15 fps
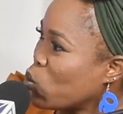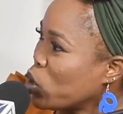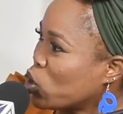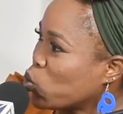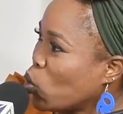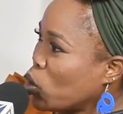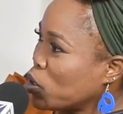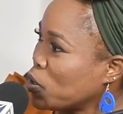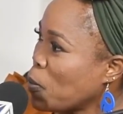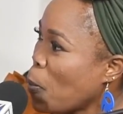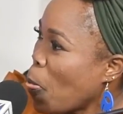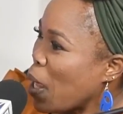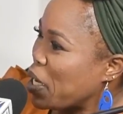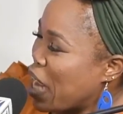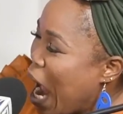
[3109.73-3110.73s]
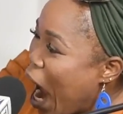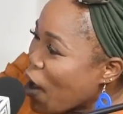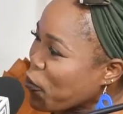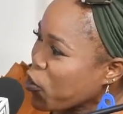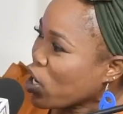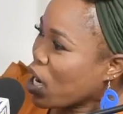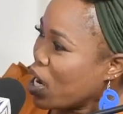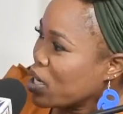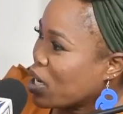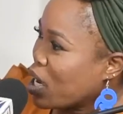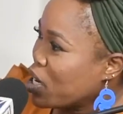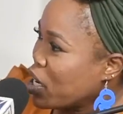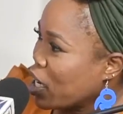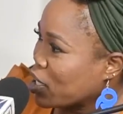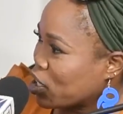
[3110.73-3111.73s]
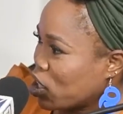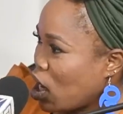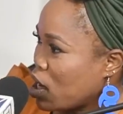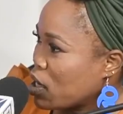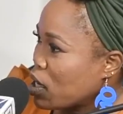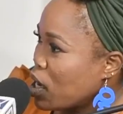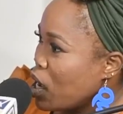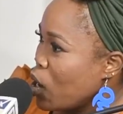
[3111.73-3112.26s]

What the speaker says: which was the African connection,